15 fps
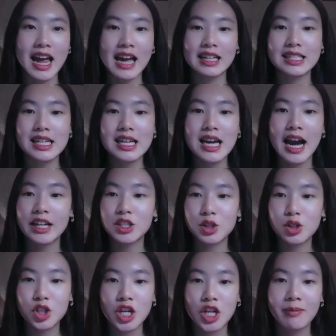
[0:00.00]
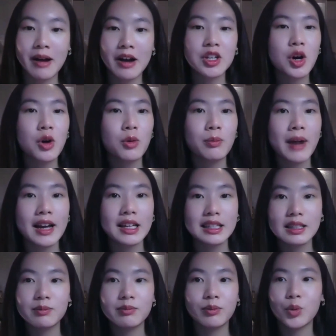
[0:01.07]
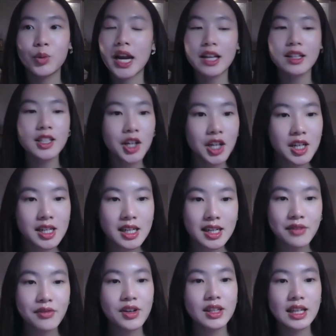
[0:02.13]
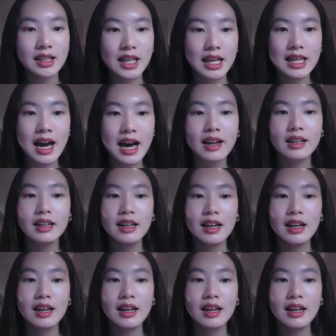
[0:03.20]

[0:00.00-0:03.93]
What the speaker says: And I do share about, my what I learn and everything like that.